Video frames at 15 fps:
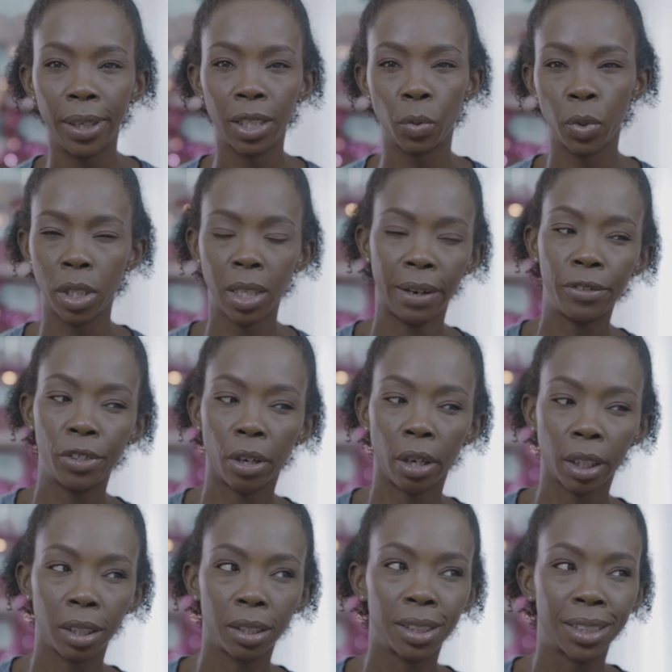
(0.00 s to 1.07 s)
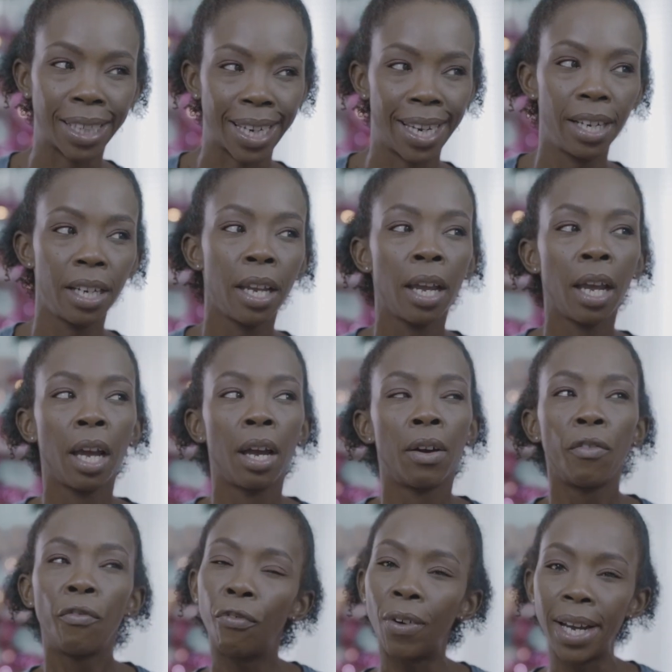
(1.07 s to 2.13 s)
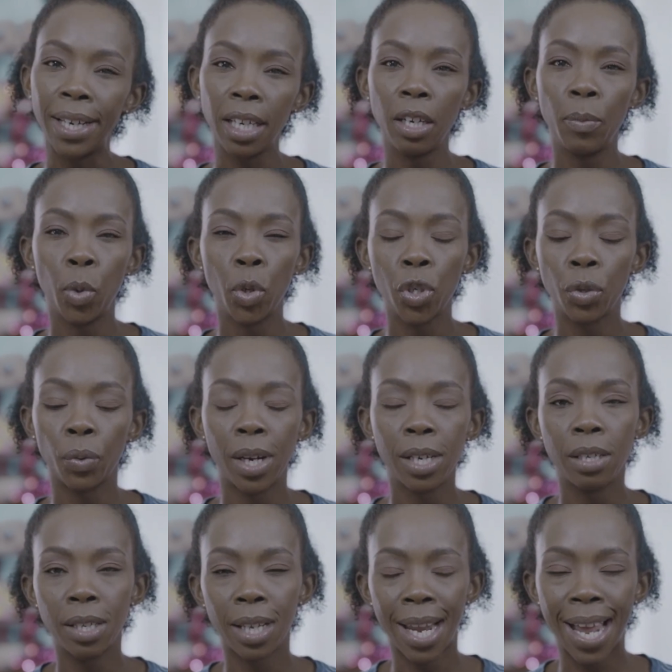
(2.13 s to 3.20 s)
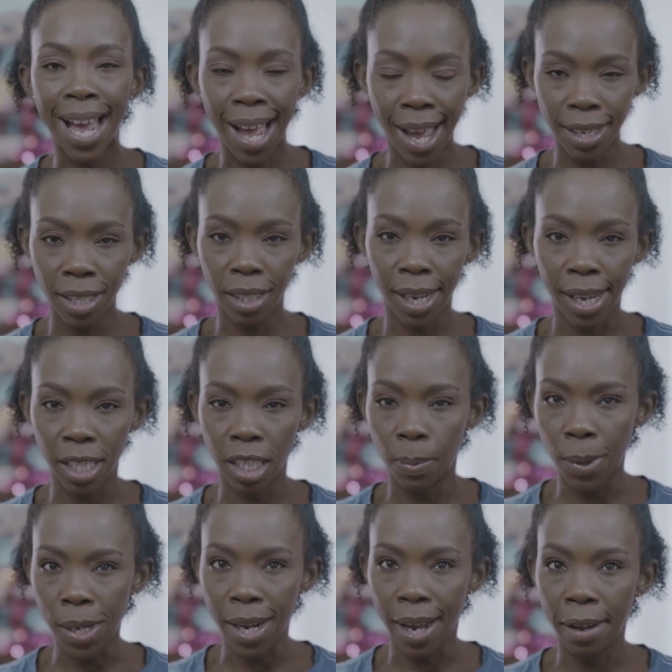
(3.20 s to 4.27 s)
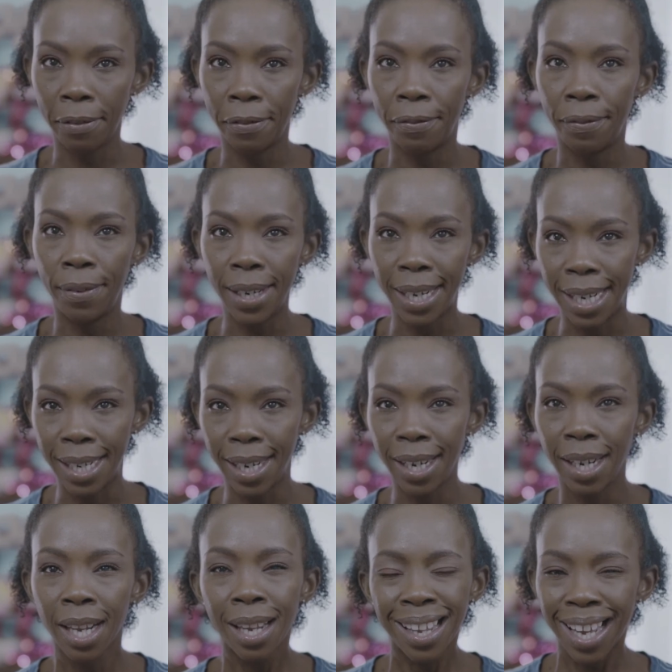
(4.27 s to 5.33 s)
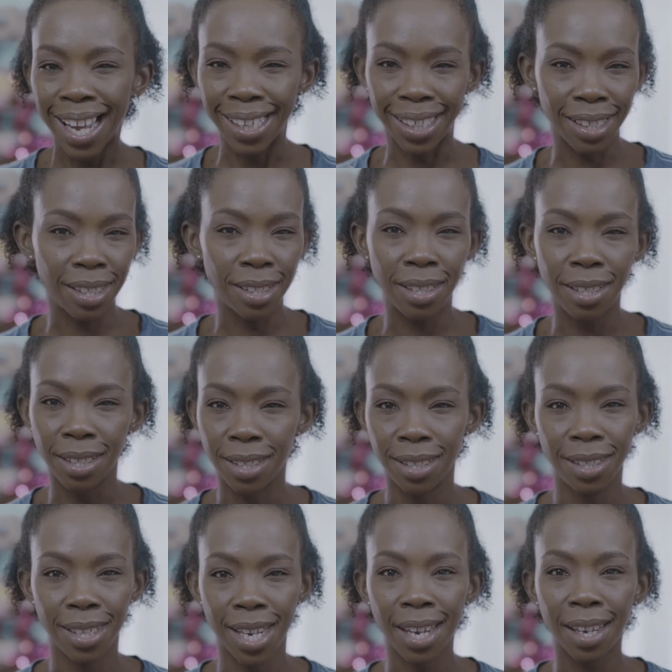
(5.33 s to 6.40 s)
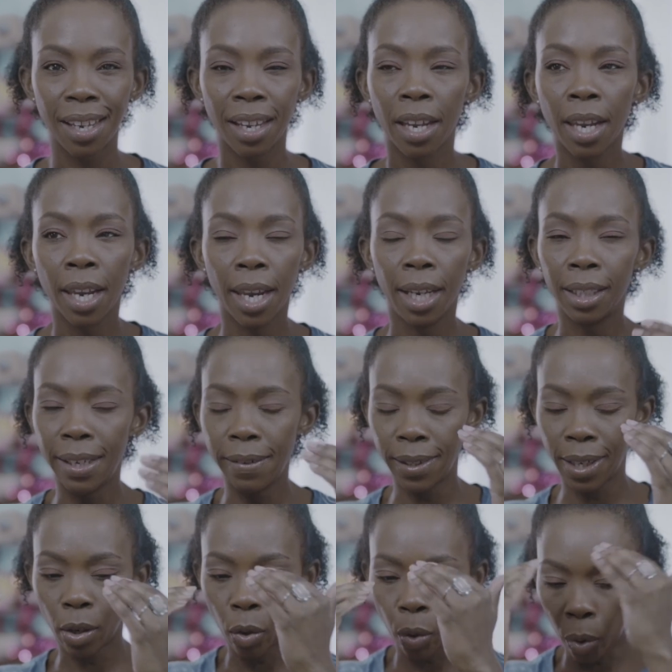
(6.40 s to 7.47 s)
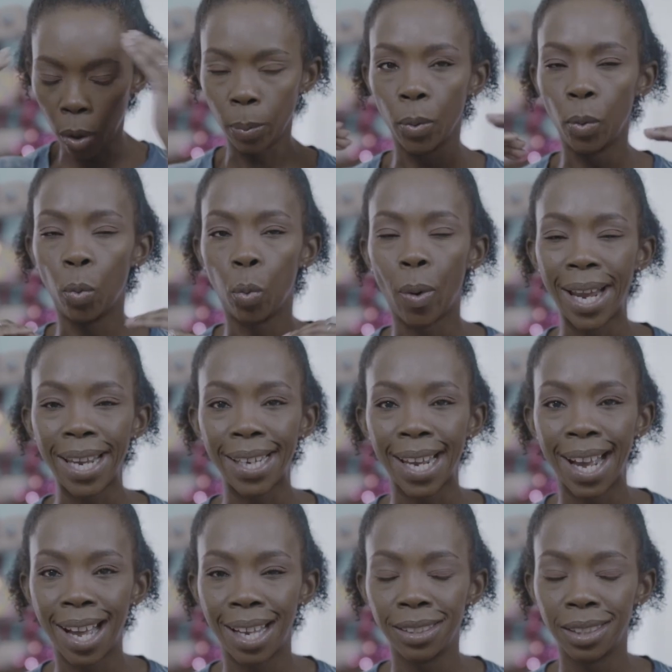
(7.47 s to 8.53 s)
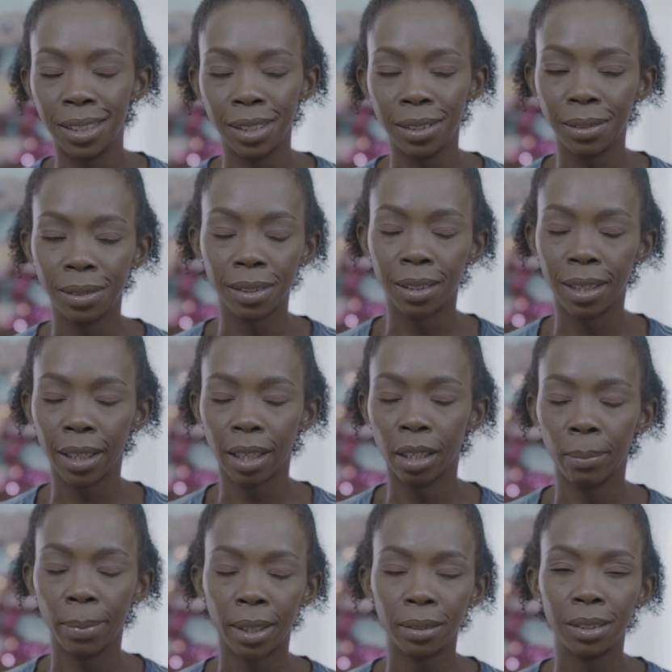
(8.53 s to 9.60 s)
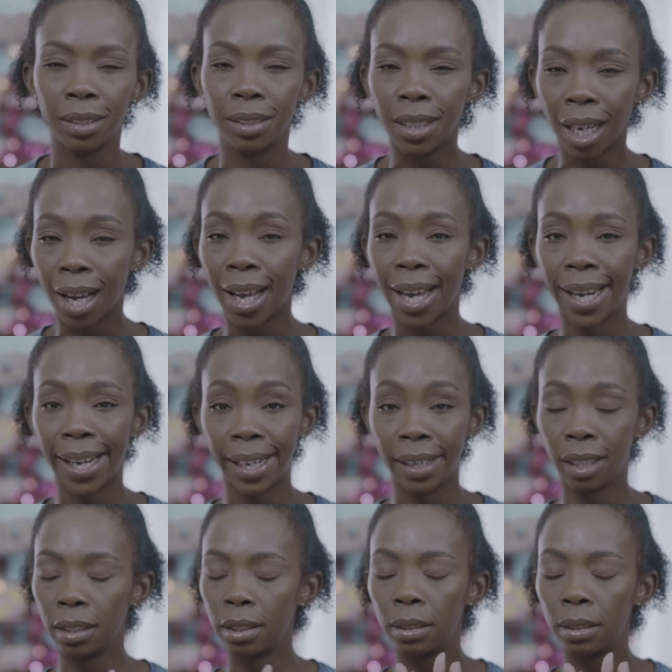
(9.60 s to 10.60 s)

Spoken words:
because when you have darker skin, finding a moisturizer that has SPF in it, I guess it's the zinc, it leaves that horrible white cast and you look like you're about to die, and